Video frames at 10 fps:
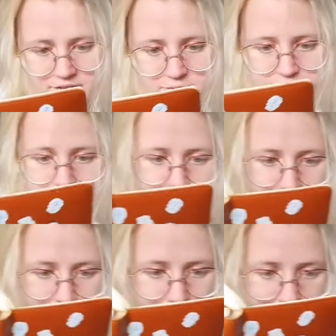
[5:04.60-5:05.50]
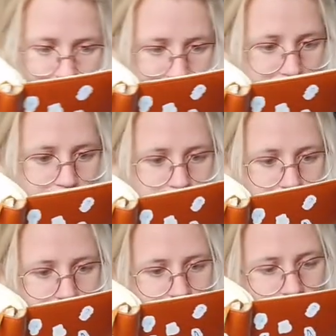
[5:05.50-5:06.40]
which makes me really
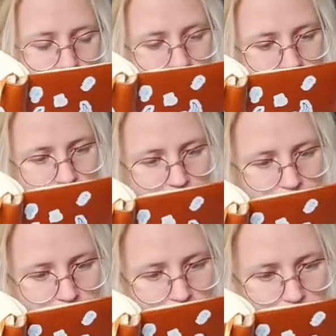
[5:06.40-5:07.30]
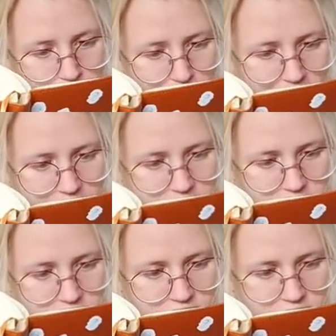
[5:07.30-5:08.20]
excited.
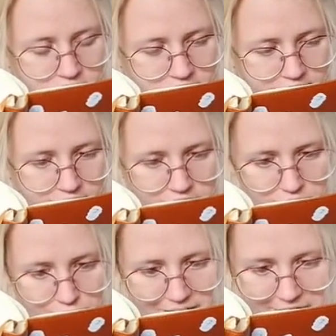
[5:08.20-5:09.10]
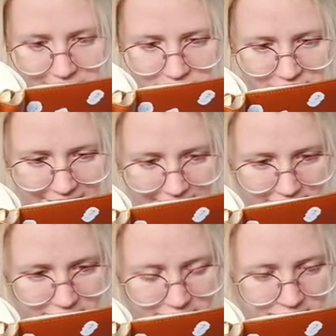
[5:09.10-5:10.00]
But there is a marriage here
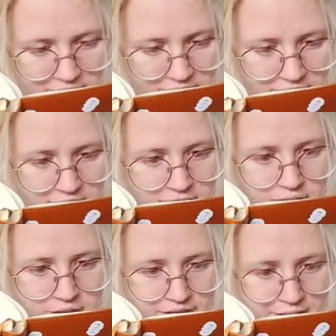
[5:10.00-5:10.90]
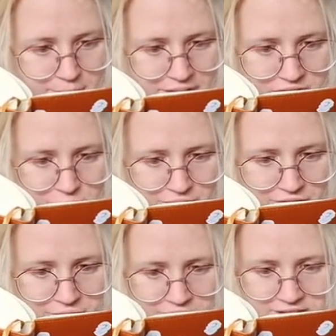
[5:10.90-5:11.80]
that makes me
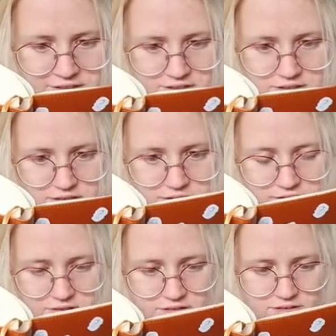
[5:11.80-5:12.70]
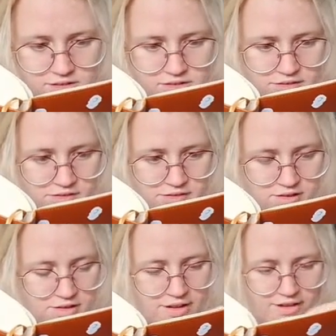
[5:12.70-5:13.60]
furious.
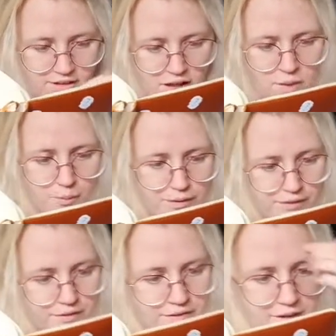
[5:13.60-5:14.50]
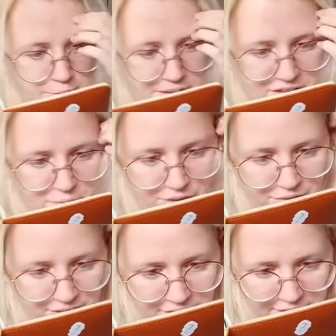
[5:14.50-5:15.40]
And another one that makes me
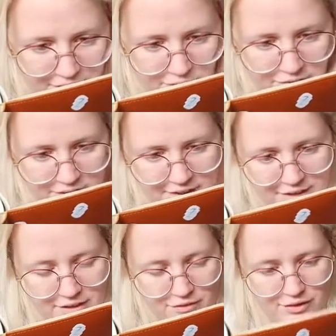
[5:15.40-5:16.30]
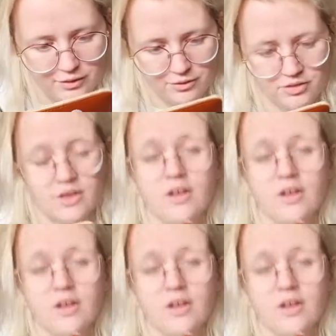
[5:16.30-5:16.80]
really, really confused.